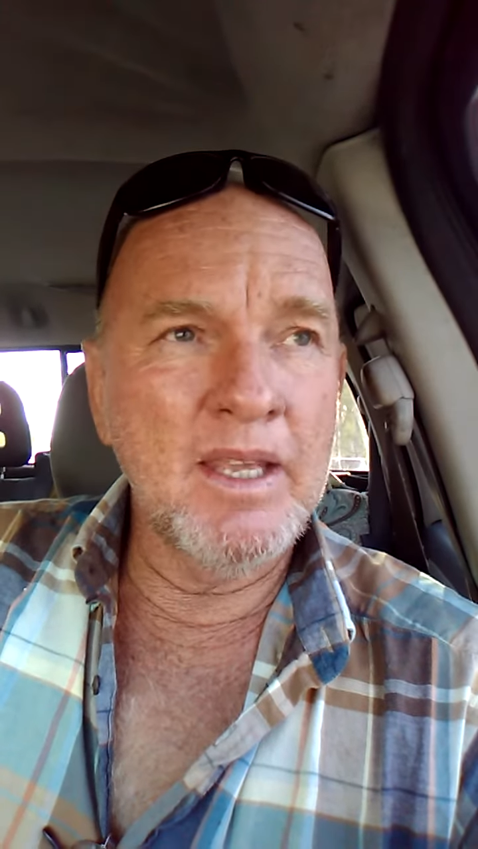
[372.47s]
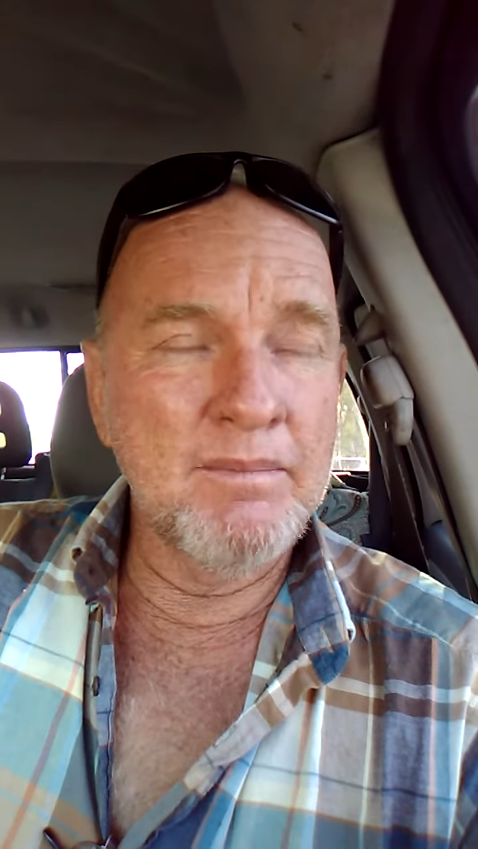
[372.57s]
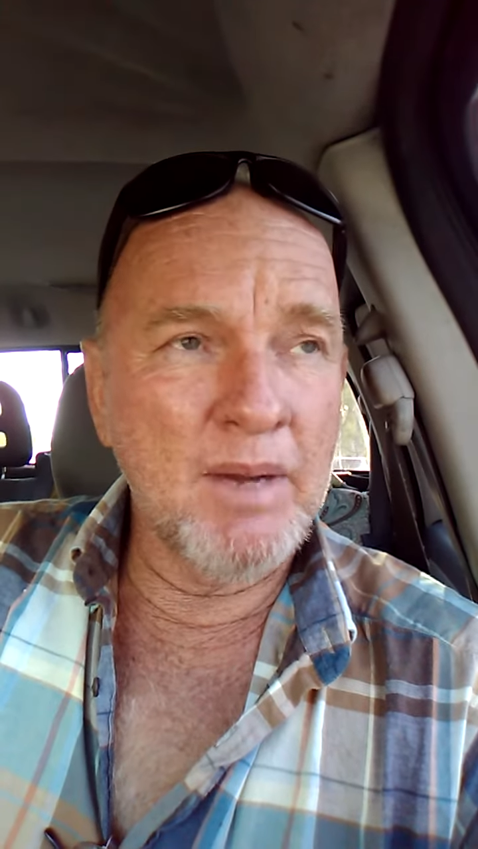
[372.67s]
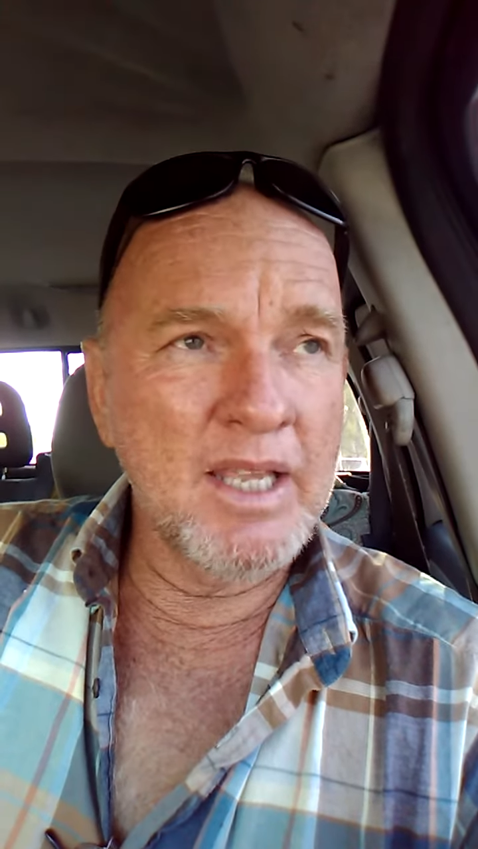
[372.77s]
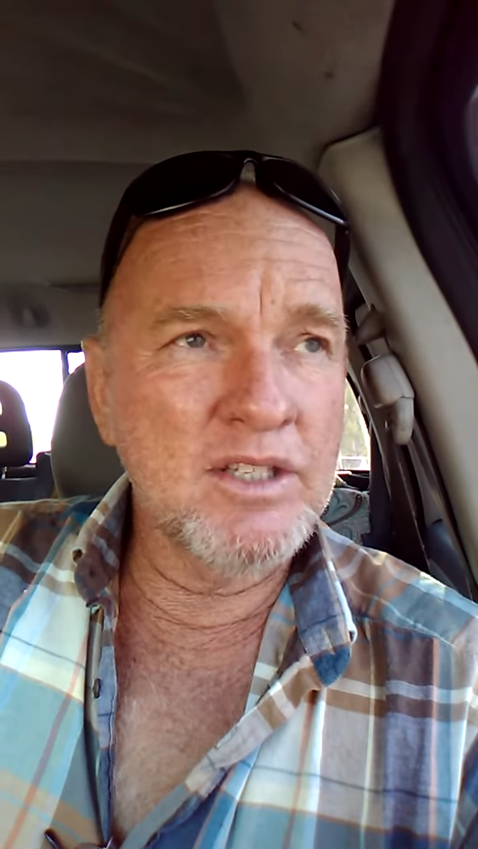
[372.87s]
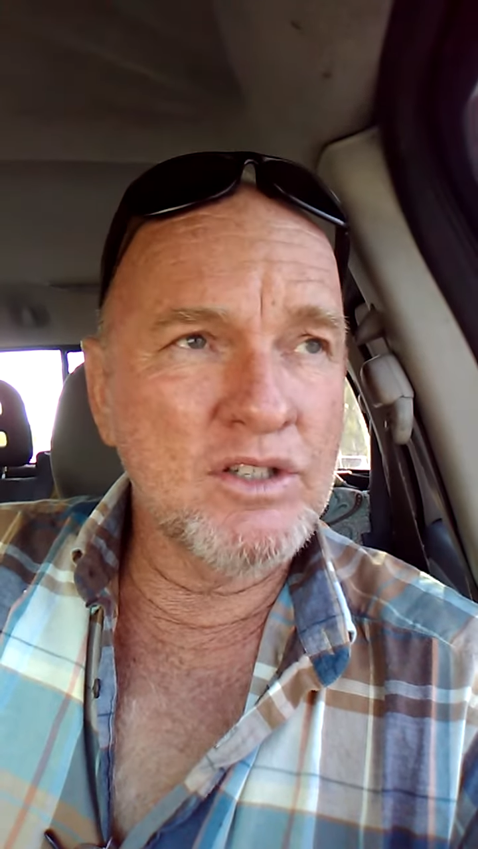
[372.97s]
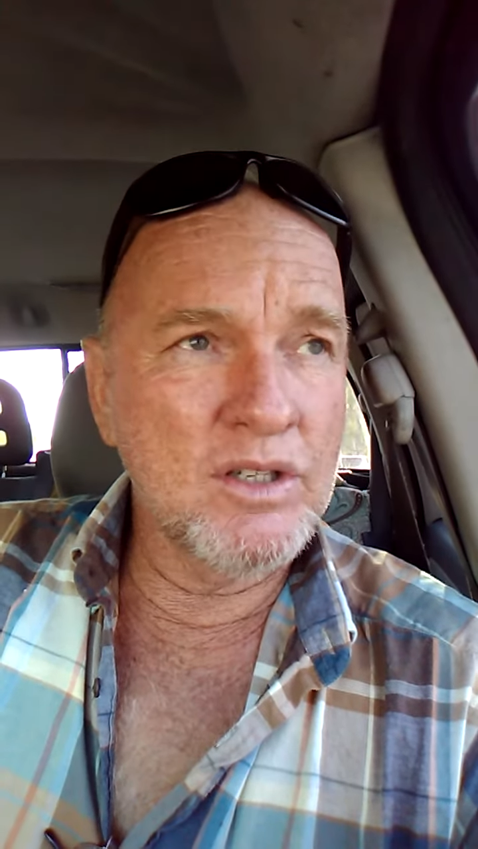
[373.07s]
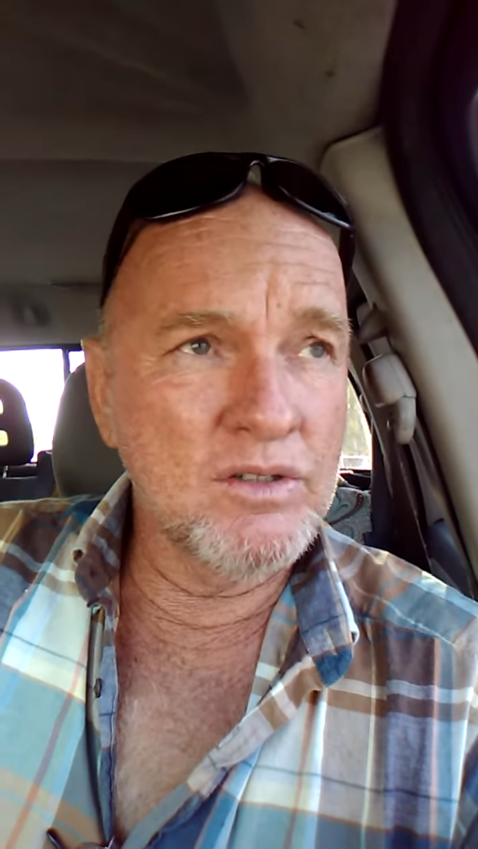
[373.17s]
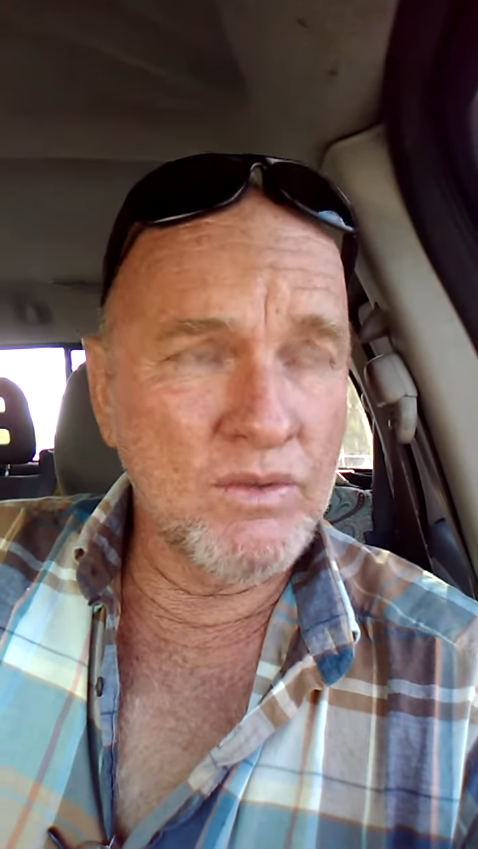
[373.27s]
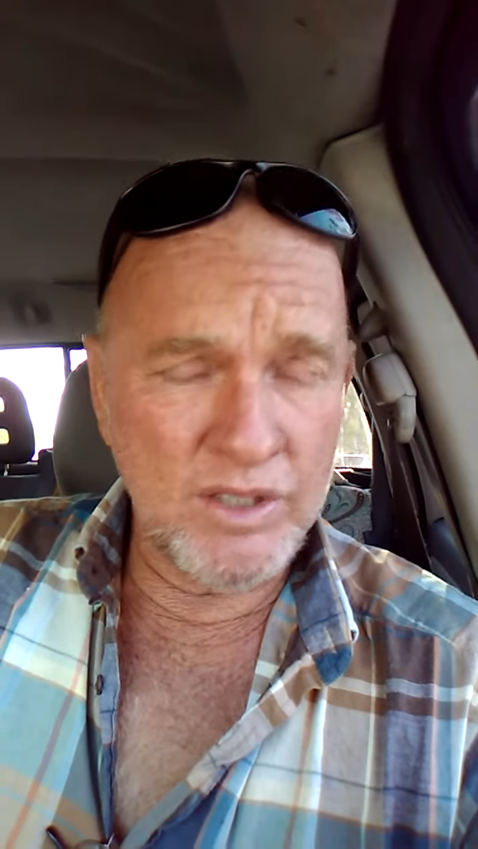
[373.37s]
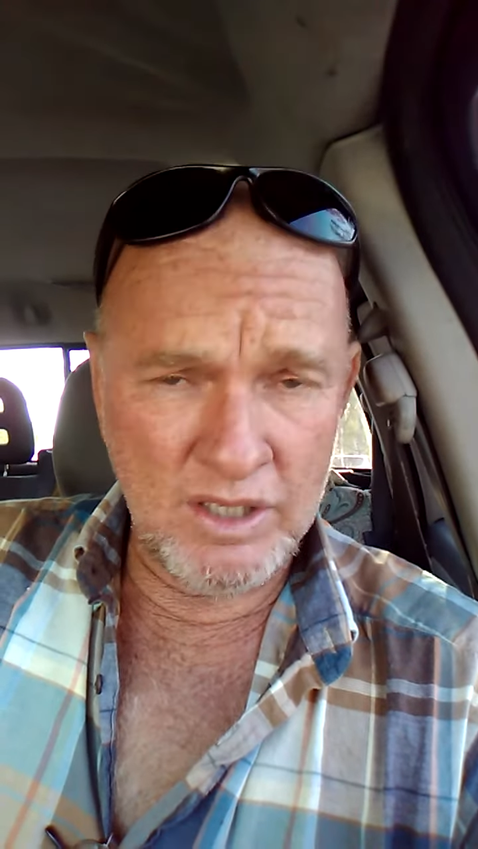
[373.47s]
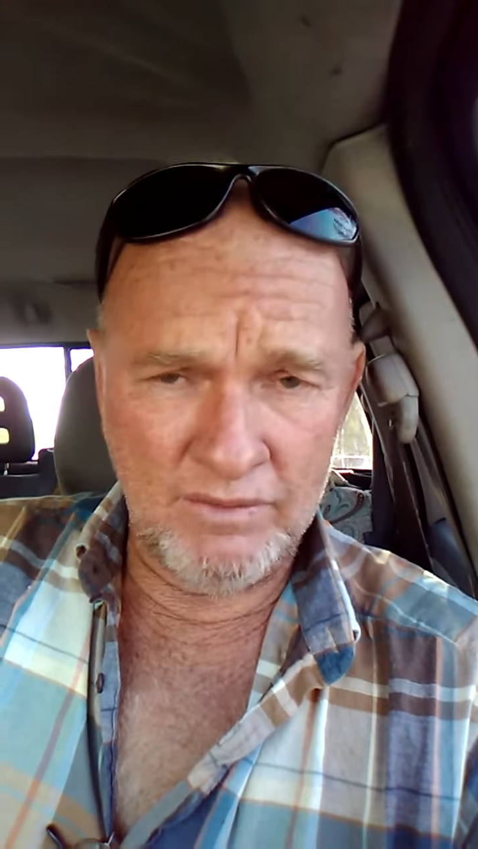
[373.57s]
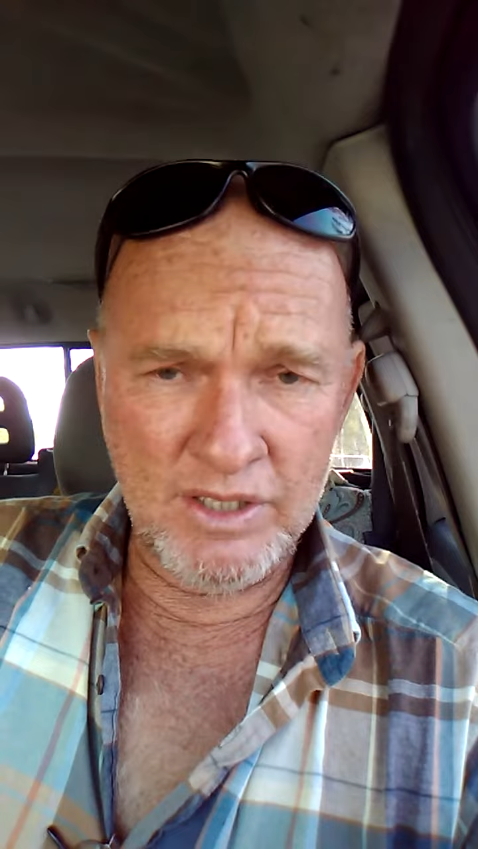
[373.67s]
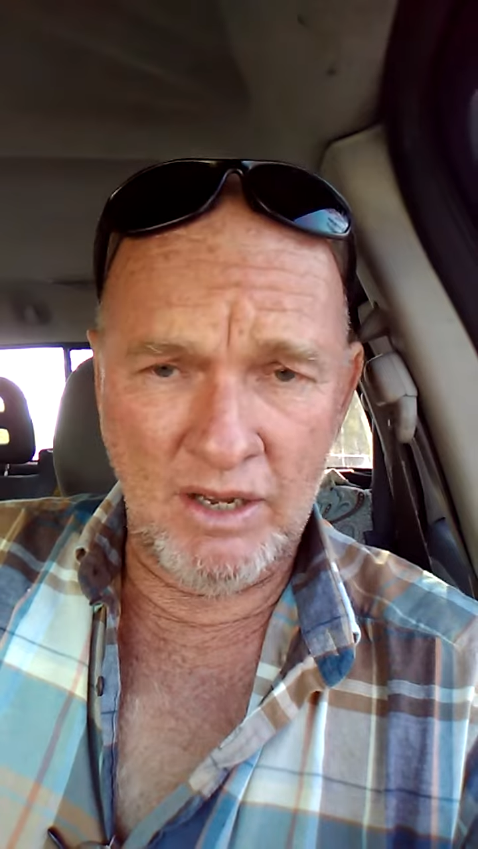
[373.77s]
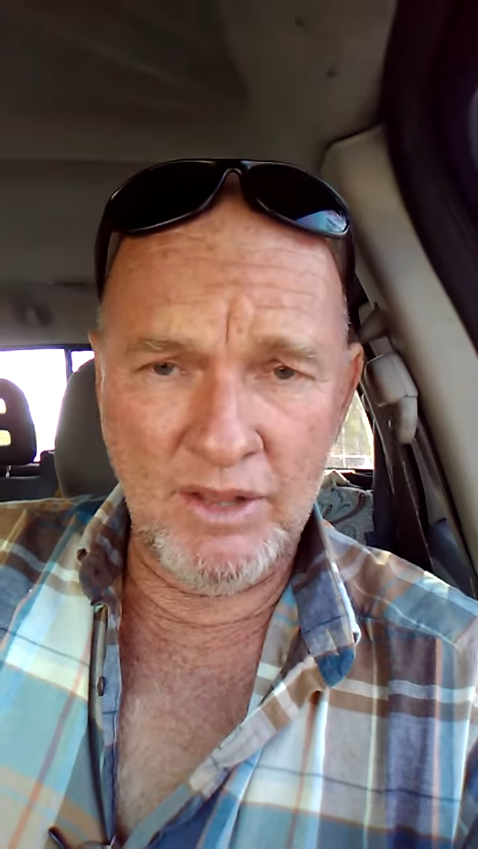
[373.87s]
in my constituency
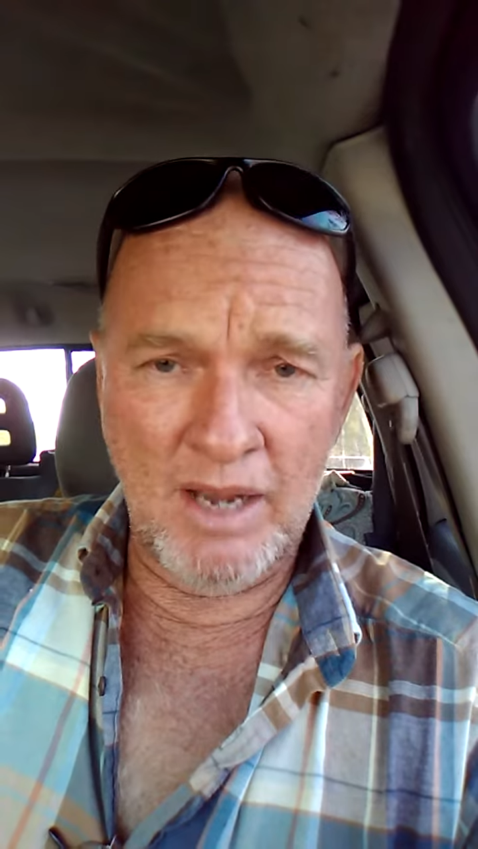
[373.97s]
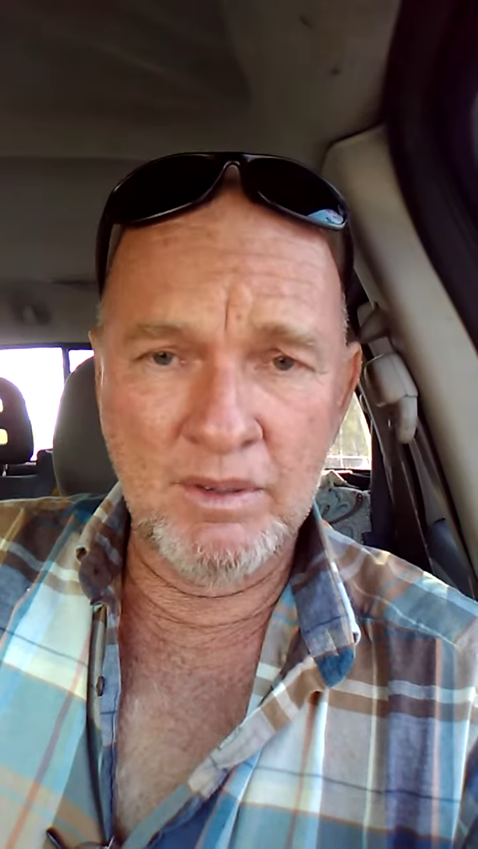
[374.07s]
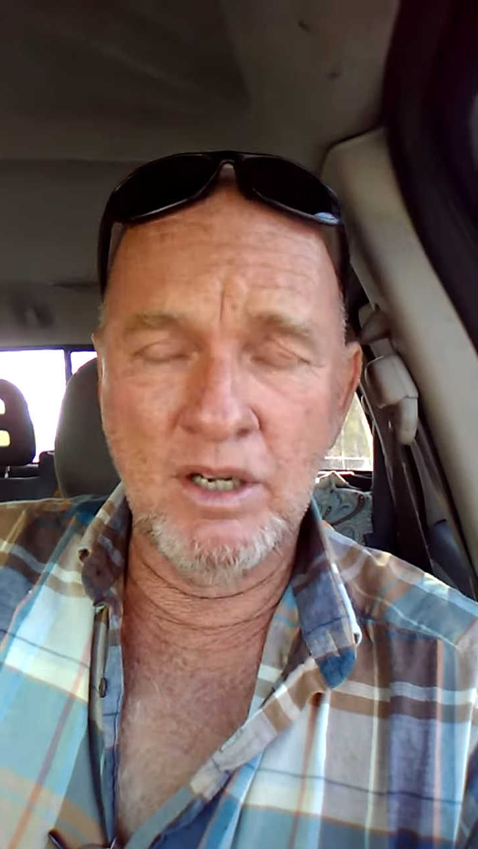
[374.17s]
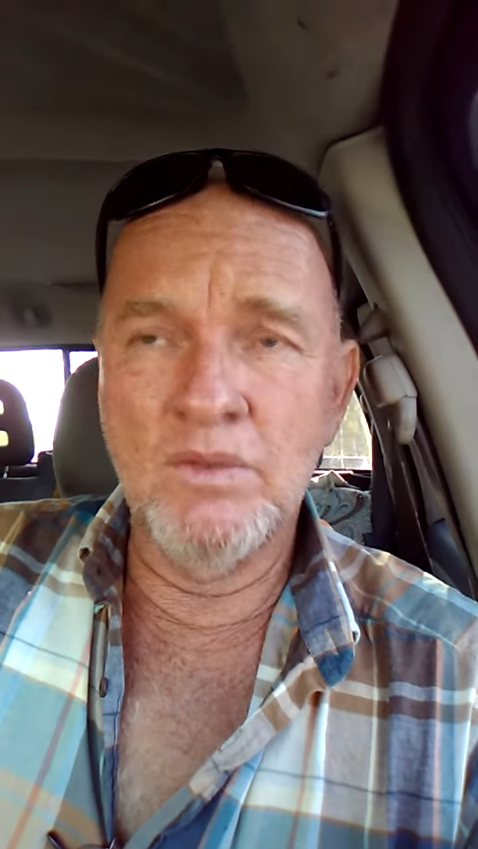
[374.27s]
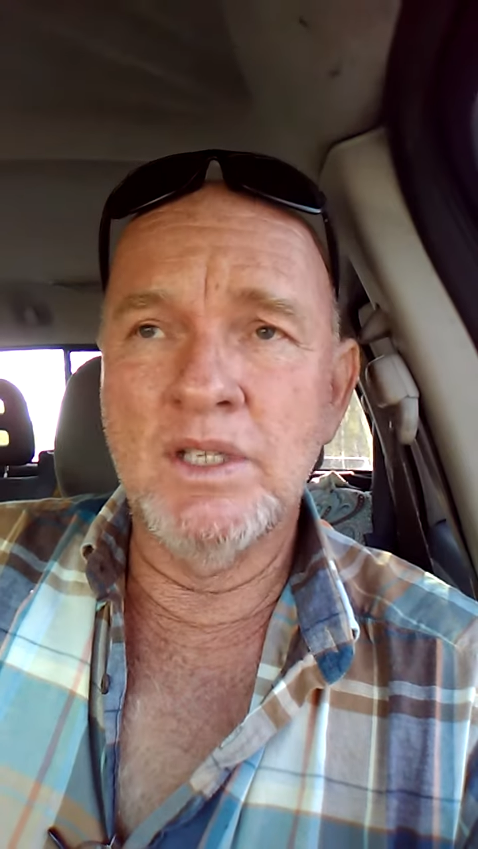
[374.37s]
of South Abaco.